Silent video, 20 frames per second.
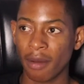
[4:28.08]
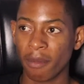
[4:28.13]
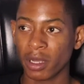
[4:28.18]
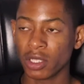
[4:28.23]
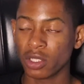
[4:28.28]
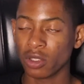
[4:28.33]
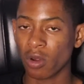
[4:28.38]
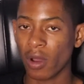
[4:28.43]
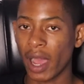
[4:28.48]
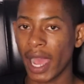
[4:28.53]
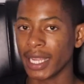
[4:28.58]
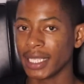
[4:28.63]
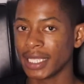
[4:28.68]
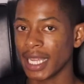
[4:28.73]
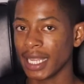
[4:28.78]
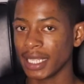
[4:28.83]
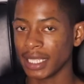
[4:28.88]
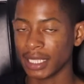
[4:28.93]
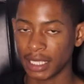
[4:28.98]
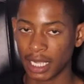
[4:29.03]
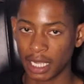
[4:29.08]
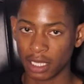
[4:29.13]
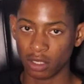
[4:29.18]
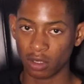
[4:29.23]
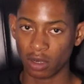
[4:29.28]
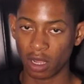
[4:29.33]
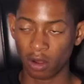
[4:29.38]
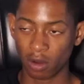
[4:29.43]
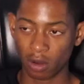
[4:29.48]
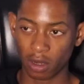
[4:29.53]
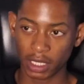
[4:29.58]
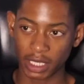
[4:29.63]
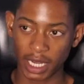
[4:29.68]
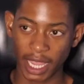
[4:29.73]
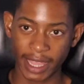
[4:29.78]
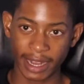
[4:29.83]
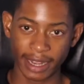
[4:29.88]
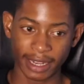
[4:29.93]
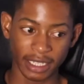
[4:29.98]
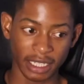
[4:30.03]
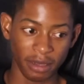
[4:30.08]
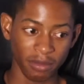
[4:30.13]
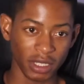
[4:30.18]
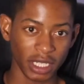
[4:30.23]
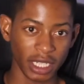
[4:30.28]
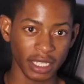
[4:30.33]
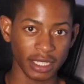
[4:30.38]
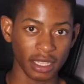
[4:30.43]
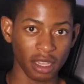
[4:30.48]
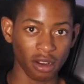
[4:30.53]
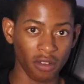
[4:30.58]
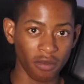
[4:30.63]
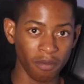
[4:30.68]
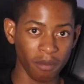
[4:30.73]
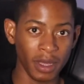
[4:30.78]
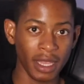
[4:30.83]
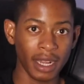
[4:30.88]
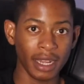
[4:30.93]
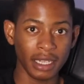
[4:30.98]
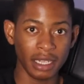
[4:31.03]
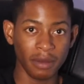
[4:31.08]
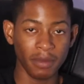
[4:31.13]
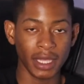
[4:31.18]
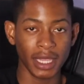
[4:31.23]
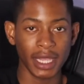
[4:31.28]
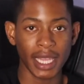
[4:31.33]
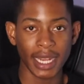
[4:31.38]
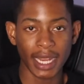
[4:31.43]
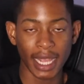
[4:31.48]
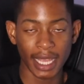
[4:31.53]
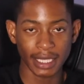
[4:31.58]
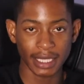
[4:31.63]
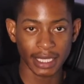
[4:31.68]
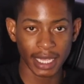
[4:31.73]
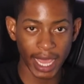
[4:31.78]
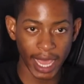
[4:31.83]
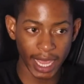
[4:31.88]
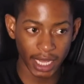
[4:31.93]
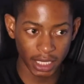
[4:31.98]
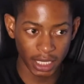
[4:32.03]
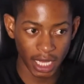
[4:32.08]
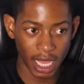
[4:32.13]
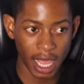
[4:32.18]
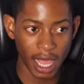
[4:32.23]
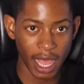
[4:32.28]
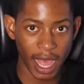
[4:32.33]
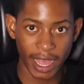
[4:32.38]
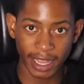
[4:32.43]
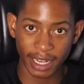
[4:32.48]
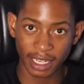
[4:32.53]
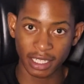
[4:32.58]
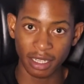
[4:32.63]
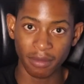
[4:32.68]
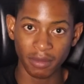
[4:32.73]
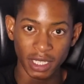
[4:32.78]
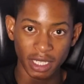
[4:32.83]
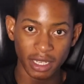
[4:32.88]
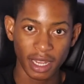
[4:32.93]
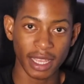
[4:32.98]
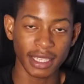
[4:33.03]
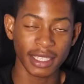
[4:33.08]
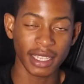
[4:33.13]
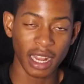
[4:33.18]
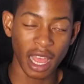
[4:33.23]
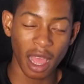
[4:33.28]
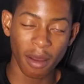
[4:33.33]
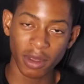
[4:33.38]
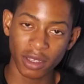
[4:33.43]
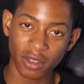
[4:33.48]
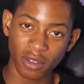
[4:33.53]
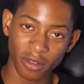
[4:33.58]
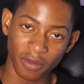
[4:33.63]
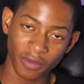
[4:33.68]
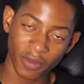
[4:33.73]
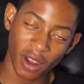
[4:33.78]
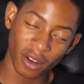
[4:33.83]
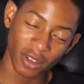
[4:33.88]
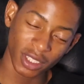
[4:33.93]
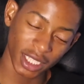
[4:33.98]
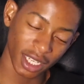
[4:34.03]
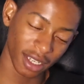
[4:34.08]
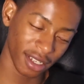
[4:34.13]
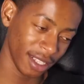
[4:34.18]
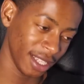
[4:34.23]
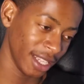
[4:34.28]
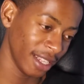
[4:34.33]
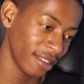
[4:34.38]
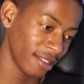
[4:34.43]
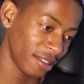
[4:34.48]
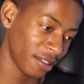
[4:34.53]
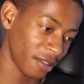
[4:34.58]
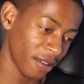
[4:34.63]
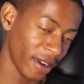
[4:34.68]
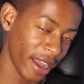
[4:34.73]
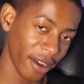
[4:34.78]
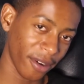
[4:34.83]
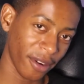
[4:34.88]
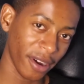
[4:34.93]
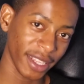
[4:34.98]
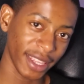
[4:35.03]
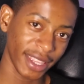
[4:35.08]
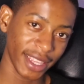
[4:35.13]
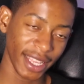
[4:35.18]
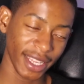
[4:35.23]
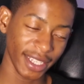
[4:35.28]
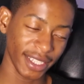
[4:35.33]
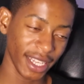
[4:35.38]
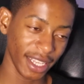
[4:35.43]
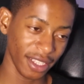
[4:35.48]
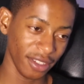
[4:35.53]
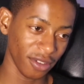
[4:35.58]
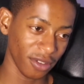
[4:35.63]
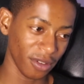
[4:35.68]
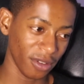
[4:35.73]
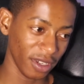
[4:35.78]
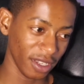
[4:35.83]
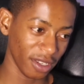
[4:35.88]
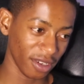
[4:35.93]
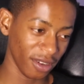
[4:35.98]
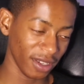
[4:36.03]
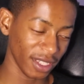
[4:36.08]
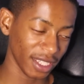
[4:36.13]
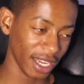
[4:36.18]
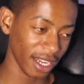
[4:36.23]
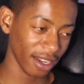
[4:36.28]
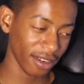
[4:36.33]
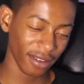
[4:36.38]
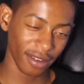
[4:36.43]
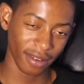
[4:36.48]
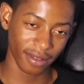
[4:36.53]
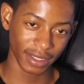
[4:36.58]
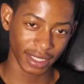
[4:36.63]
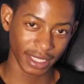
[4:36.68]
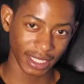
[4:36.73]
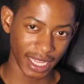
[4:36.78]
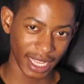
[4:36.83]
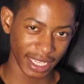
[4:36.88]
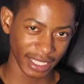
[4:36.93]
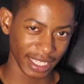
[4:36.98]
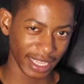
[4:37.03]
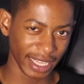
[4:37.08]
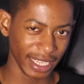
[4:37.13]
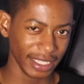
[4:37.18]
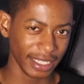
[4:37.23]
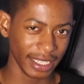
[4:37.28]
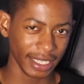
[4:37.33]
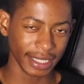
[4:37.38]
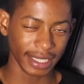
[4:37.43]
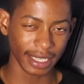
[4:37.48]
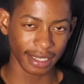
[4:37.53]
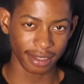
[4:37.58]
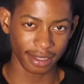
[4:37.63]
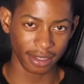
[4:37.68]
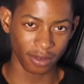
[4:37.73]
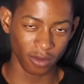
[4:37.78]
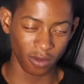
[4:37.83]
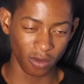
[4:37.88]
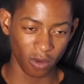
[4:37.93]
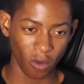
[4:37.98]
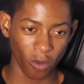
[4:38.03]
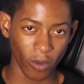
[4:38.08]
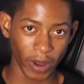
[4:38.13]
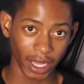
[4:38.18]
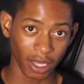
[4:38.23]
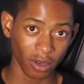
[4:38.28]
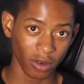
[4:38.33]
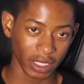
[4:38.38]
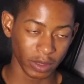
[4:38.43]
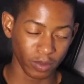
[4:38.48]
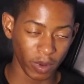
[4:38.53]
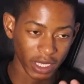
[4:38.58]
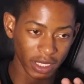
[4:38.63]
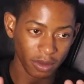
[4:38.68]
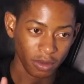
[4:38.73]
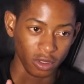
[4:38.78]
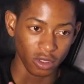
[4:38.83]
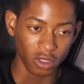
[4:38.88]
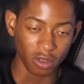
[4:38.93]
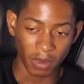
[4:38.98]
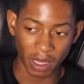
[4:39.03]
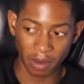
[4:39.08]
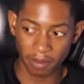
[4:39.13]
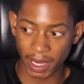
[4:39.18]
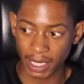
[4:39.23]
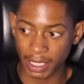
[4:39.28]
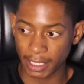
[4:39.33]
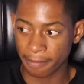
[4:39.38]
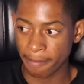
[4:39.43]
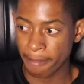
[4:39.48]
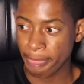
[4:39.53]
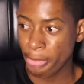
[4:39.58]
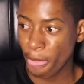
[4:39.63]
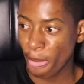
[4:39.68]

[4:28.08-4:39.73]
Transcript: but I done it, and I redeemed, instead of me redeeming that as cash, I redeemed it as an Amazon voucher. So I got that, and I was like, wow, it's nice. At least these things do work. It's possible to make money